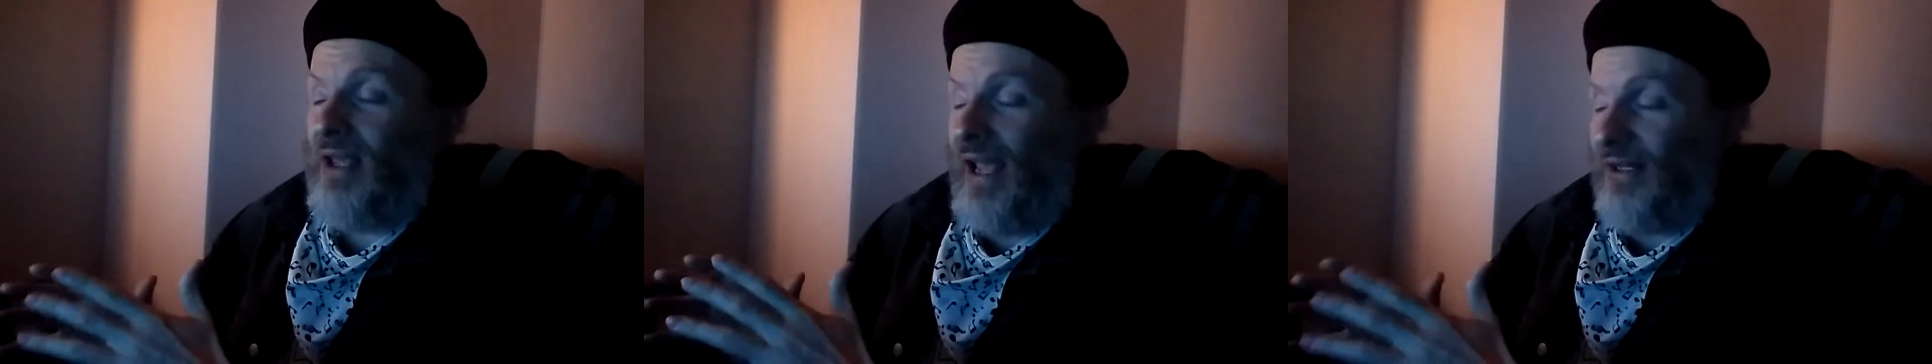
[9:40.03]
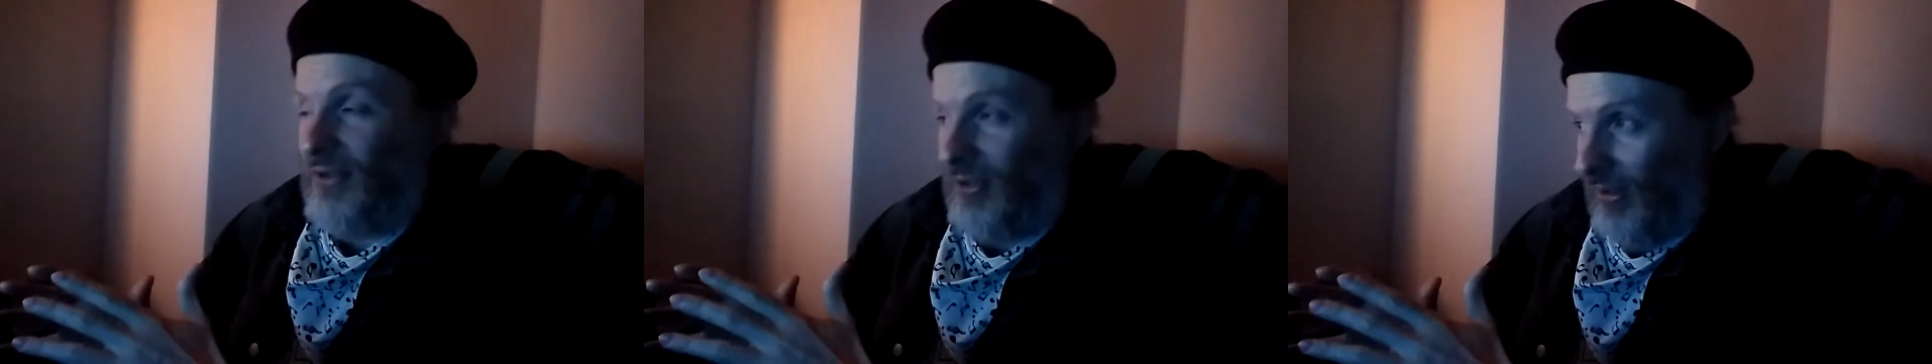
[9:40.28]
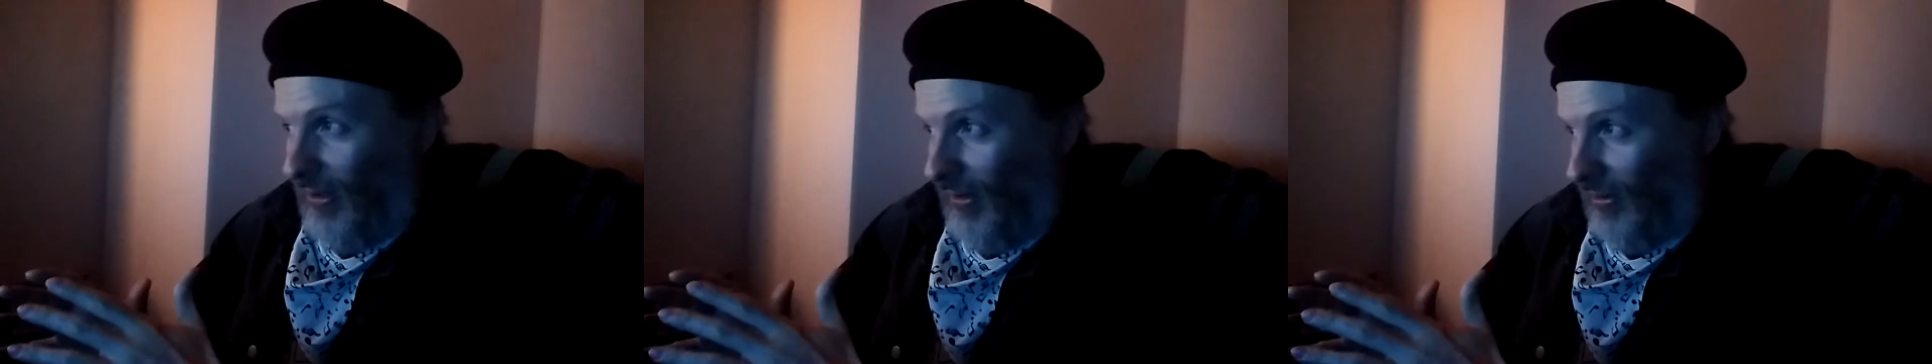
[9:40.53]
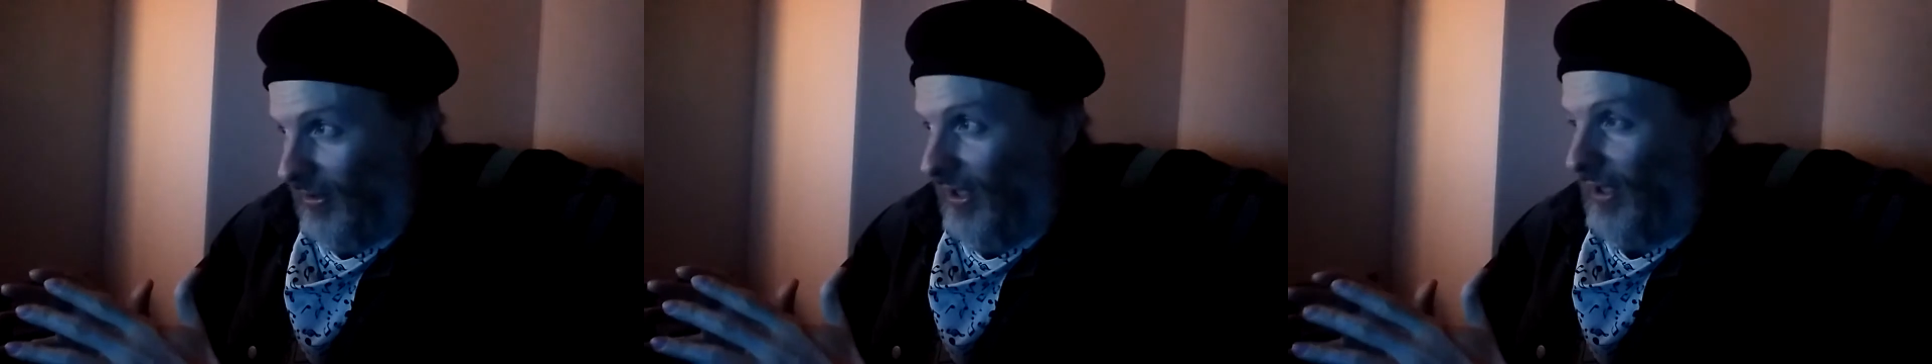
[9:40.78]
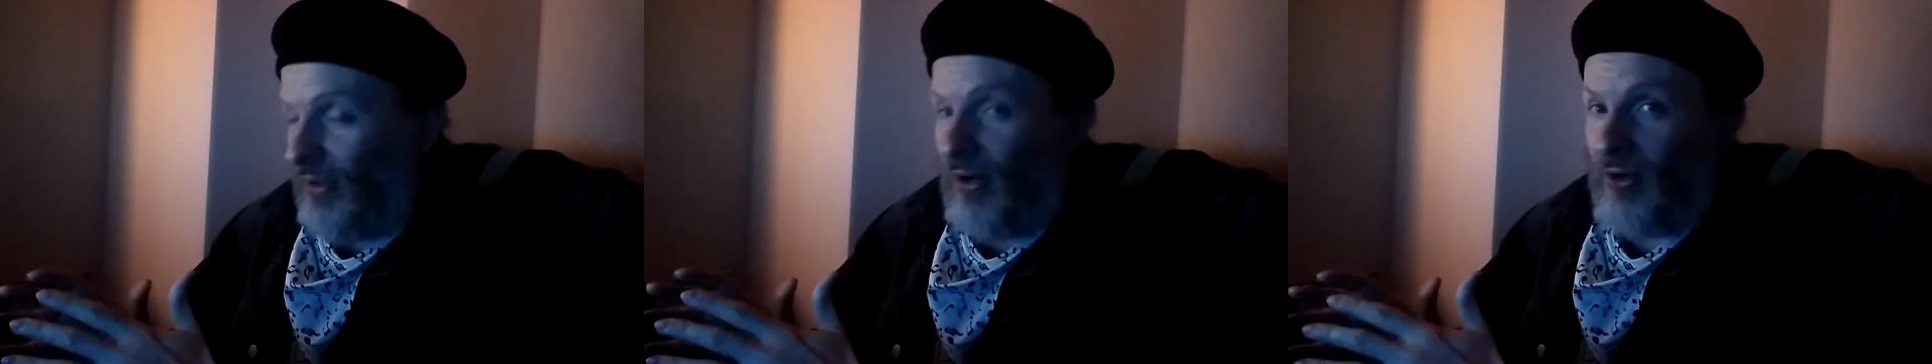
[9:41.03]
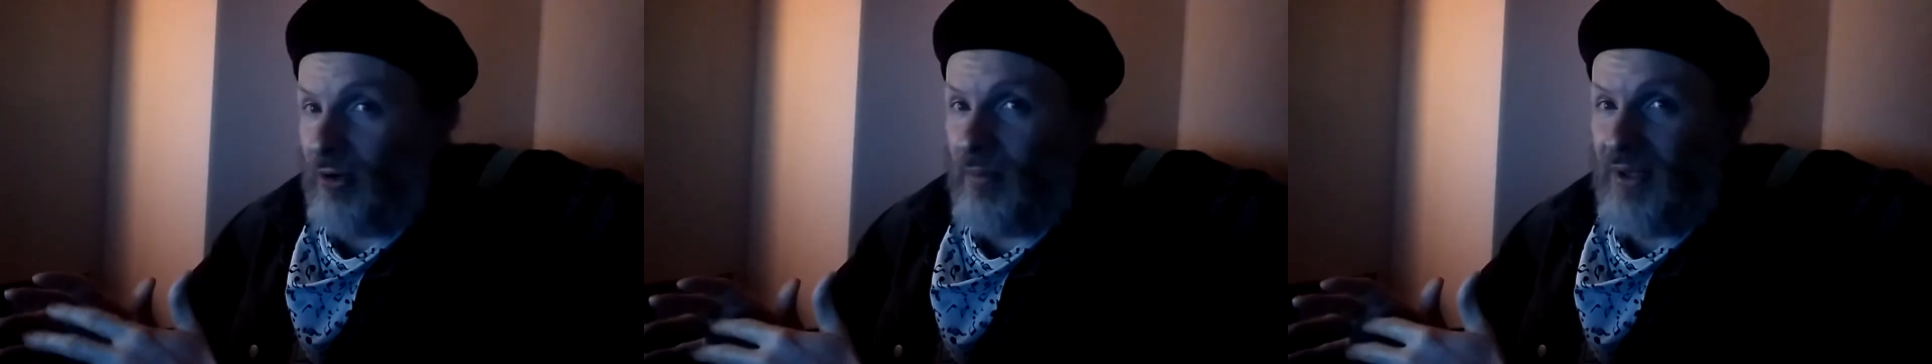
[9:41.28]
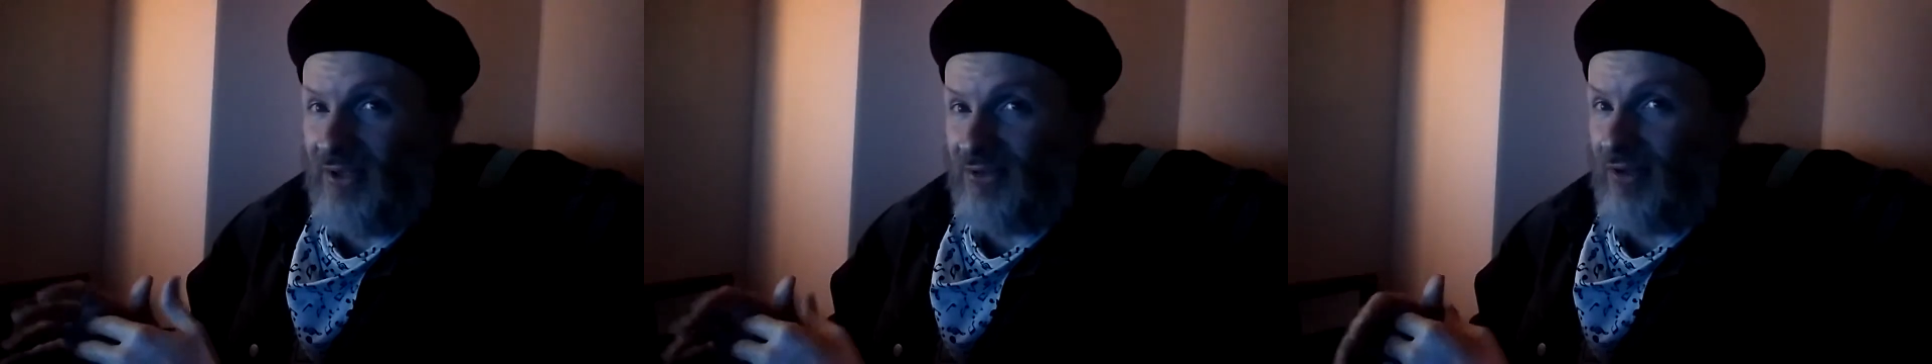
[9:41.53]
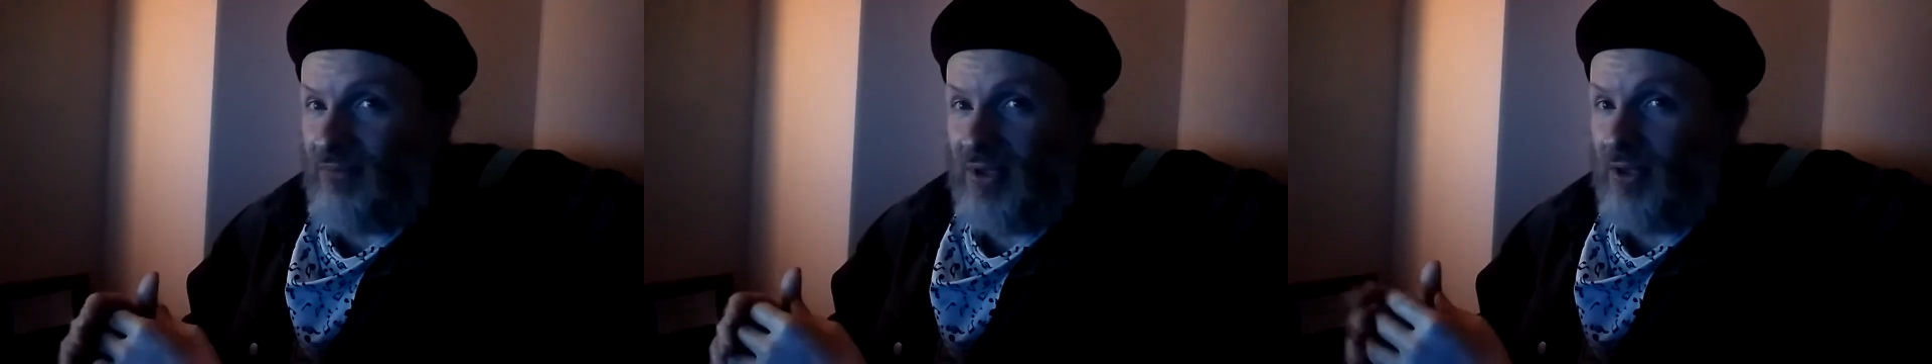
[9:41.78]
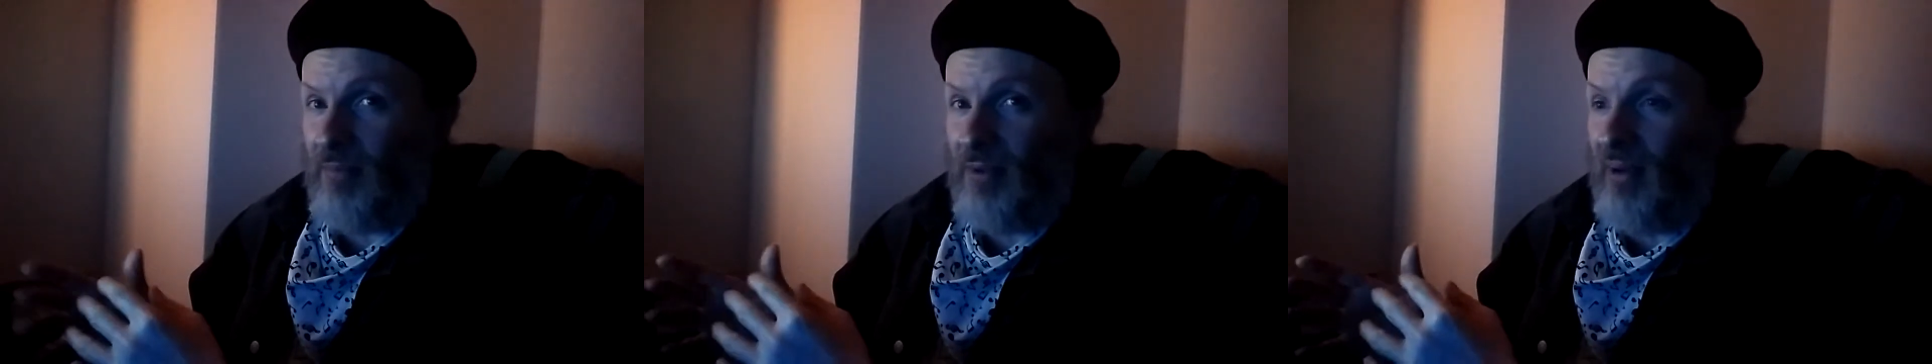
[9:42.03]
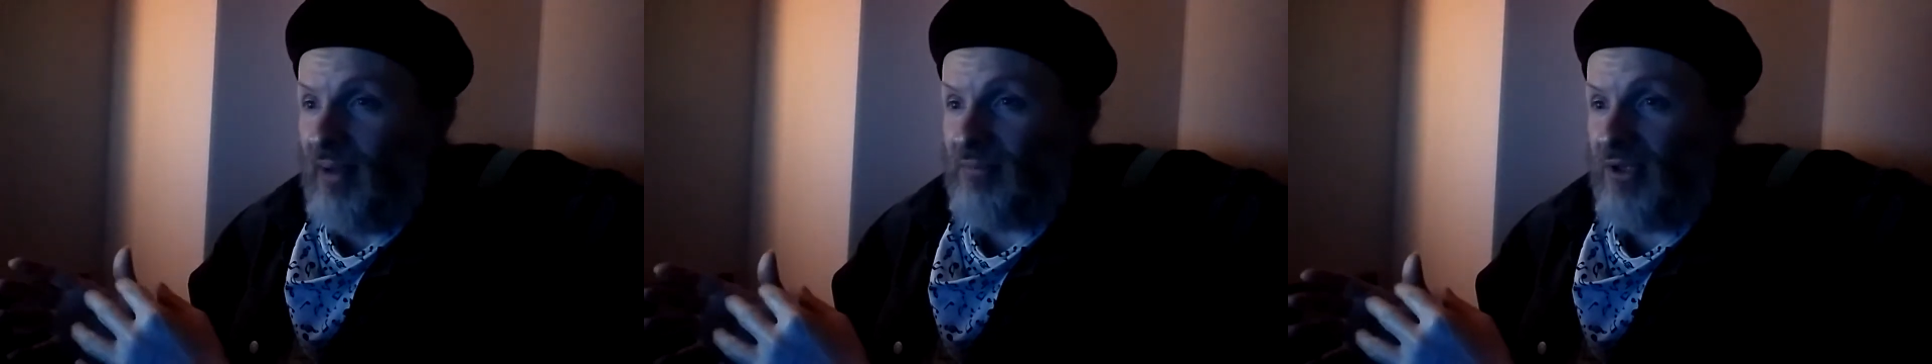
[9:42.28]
Andy Clark a lot longer because I've been a bebop